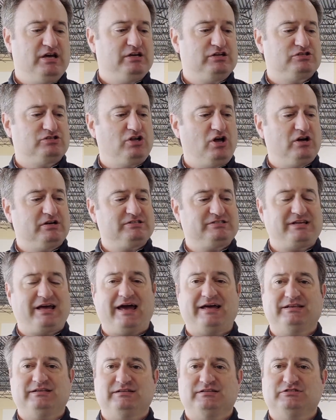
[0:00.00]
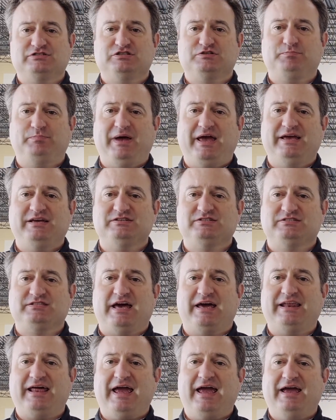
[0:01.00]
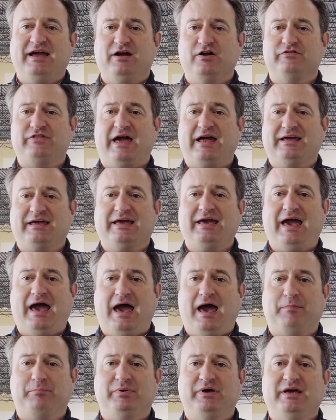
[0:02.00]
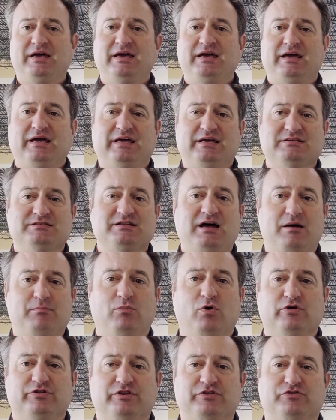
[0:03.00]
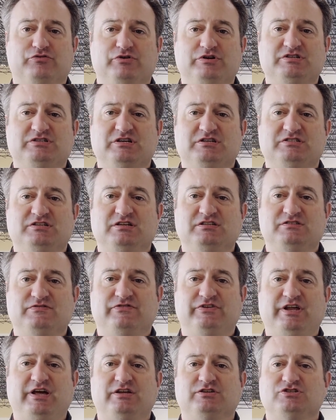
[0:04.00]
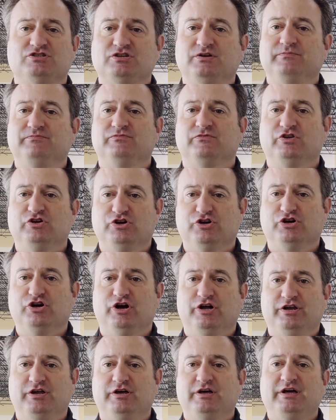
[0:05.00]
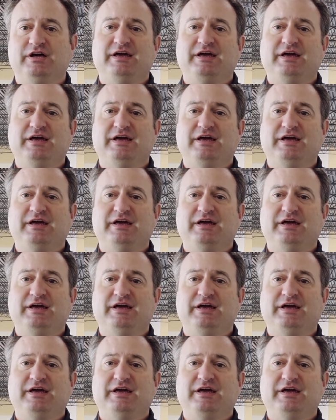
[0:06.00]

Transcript: as long as that space, that air, that gap is not more than 3/16 of an inch, you're good.